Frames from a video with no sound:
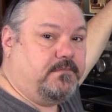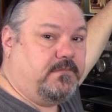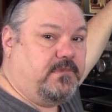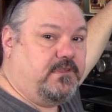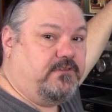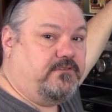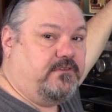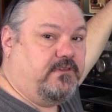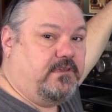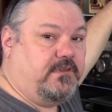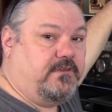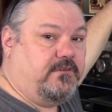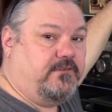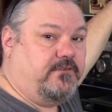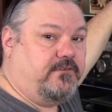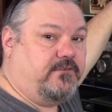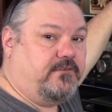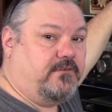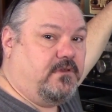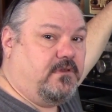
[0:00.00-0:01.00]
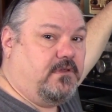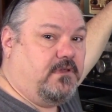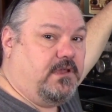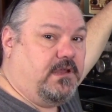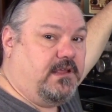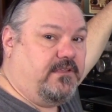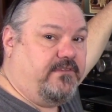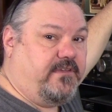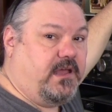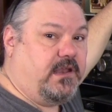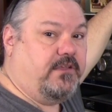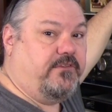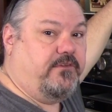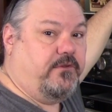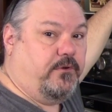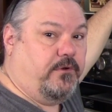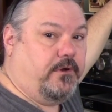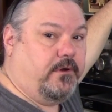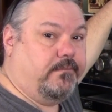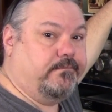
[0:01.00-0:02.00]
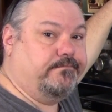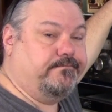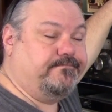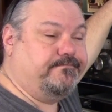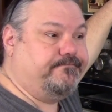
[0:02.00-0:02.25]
This is an antenna tuner.